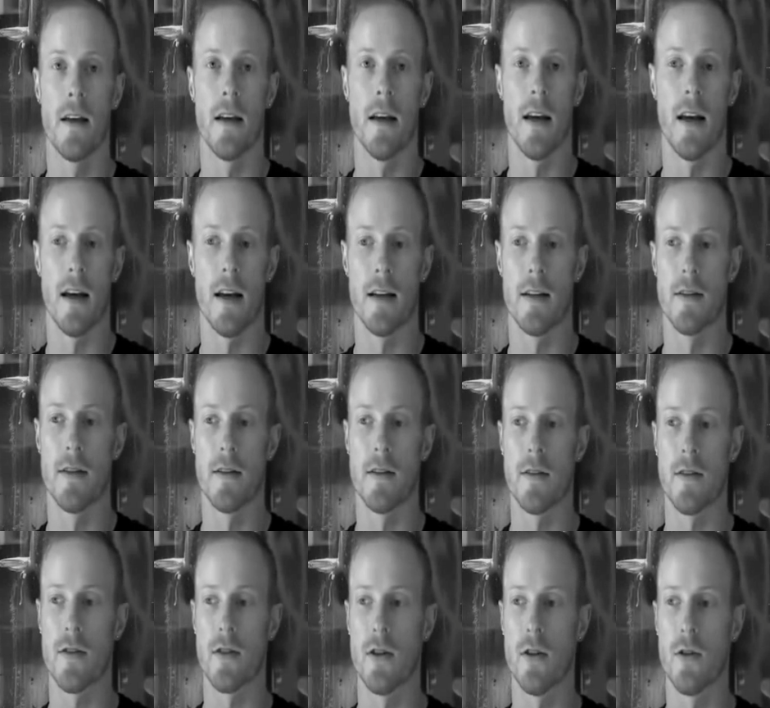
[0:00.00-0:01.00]
And
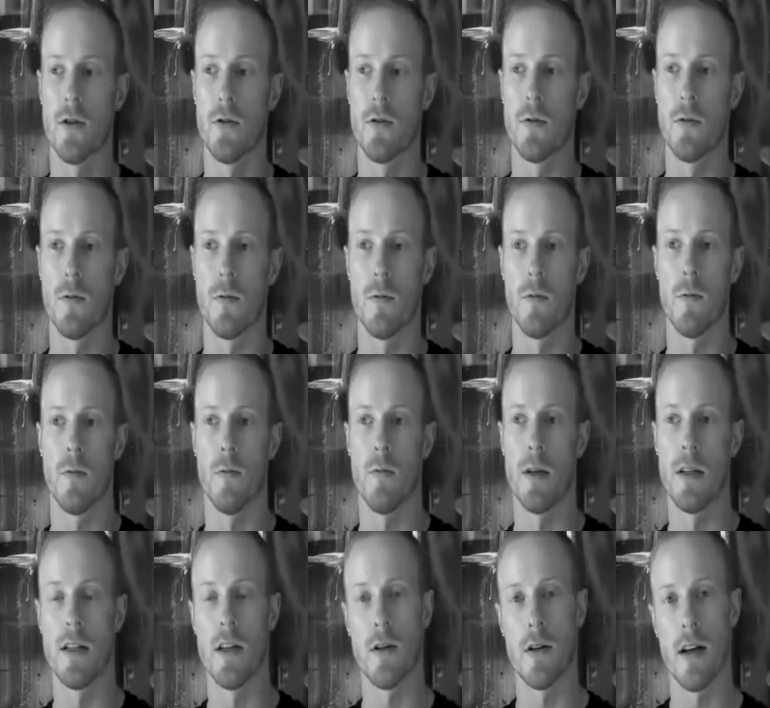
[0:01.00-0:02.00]
so
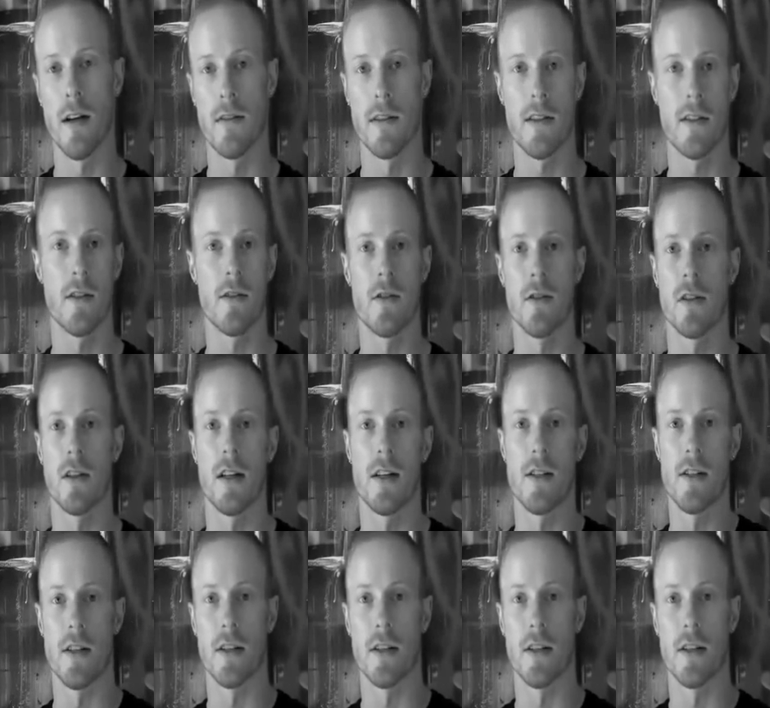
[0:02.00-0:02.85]
we don't have a centralized